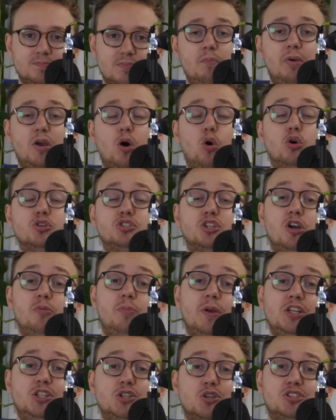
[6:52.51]
But also
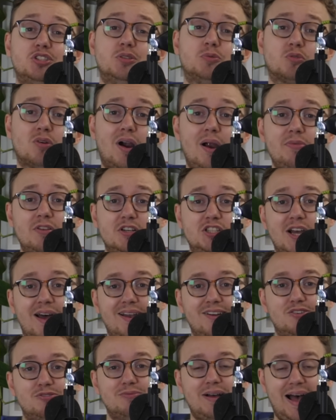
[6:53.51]
be sure to subscribe to the channel